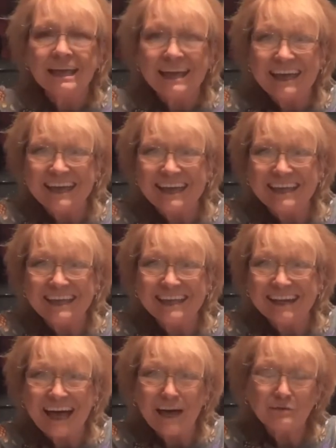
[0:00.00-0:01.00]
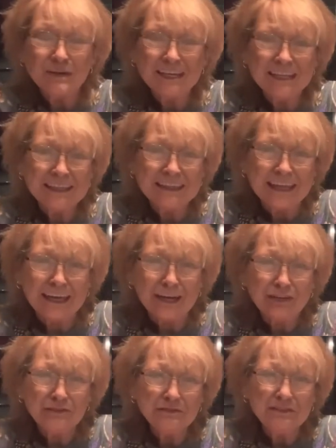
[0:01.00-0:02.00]
And I went in
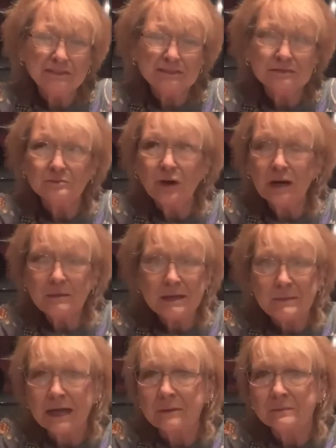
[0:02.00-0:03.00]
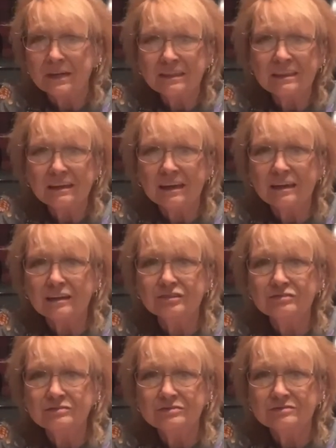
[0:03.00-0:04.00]
there probably about a month ago
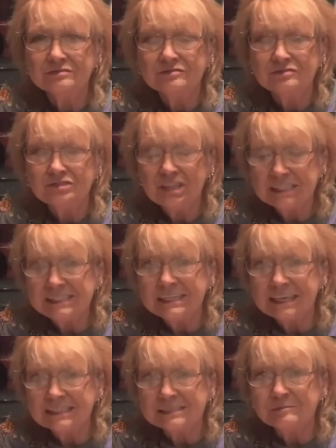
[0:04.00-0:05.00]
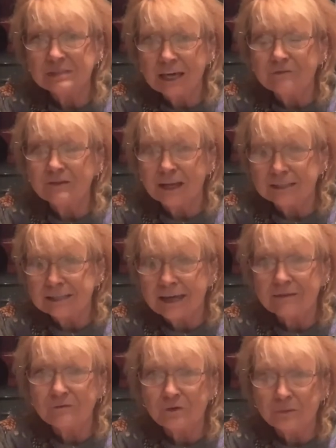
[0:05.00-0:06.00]
just to get some Teflon tape
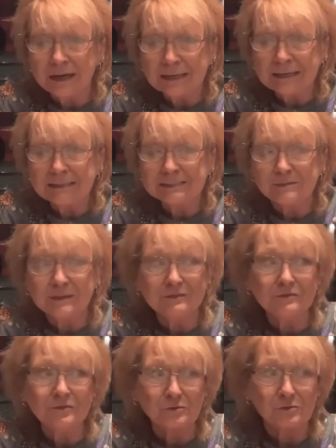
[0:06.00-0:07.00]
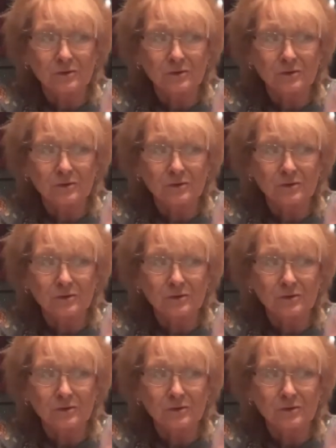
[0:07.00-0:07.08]
for my husband for